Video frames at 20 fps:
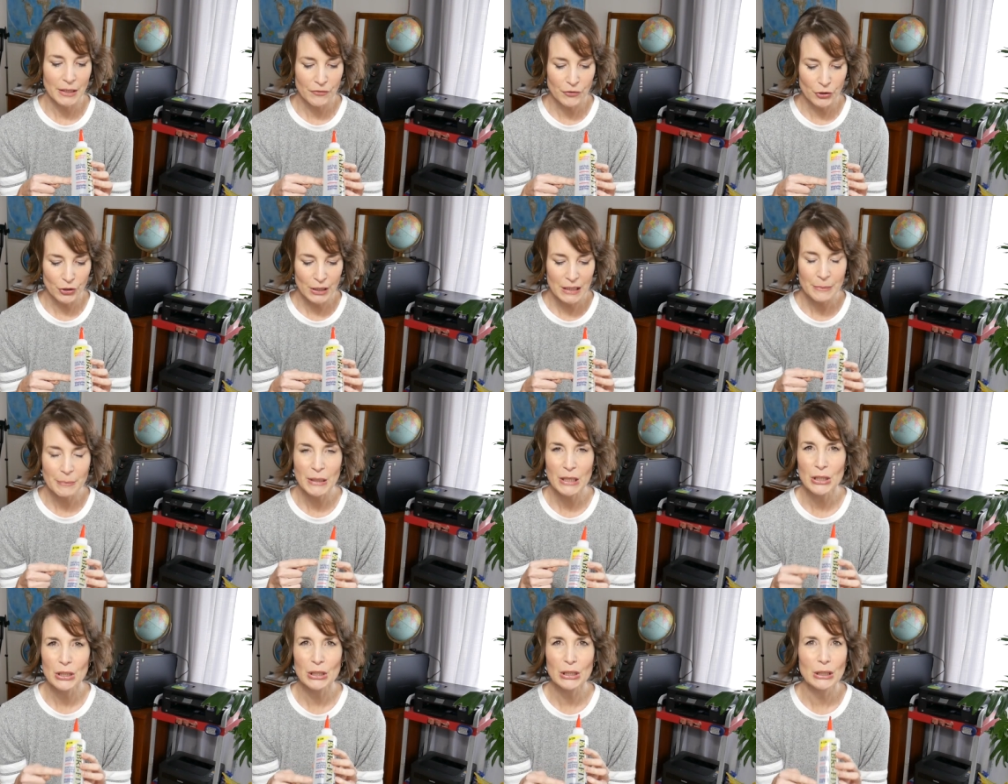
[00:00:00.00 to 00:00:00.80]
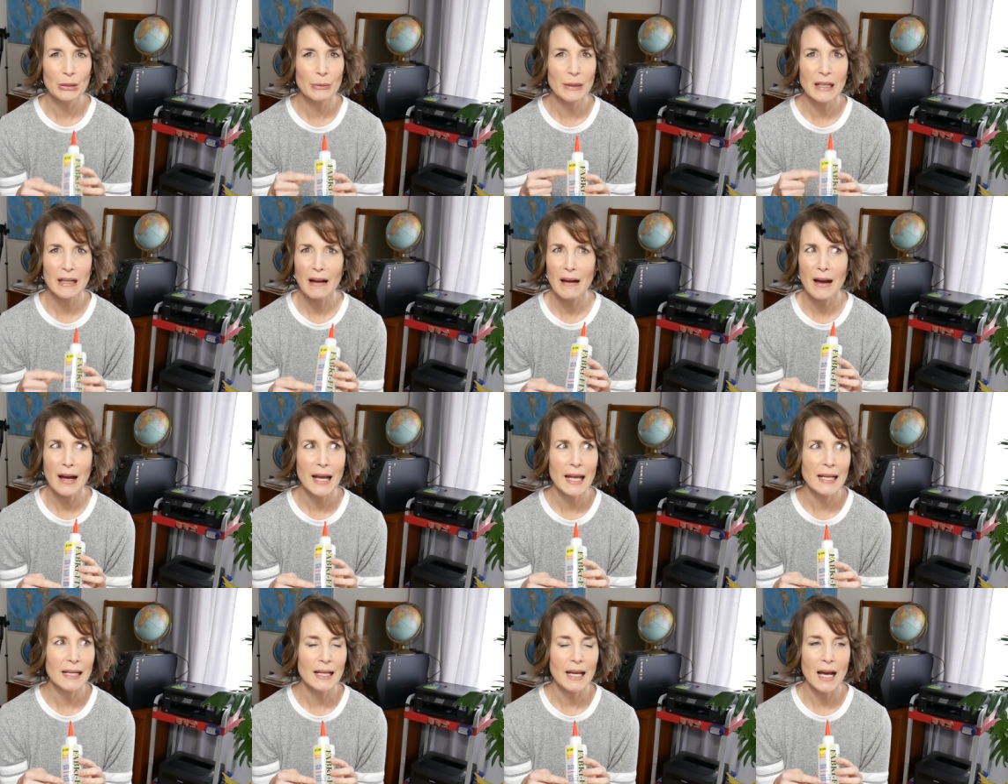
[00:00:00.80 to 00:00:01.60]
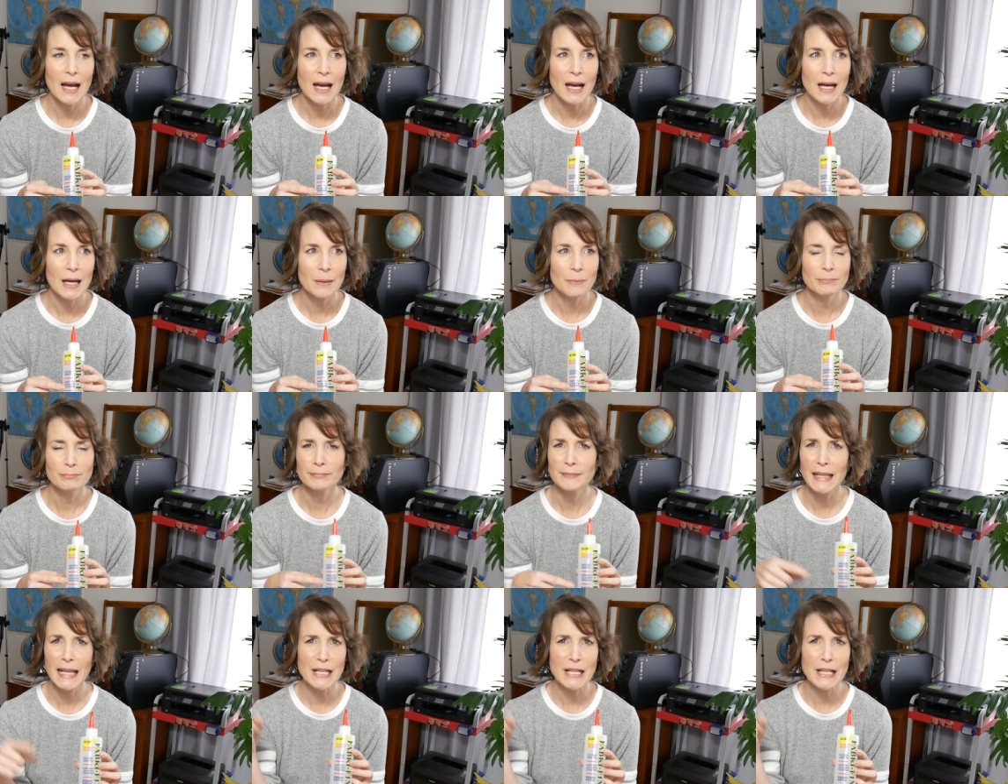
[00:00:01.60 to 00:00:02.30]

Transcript: if you're gonna be gluing on um,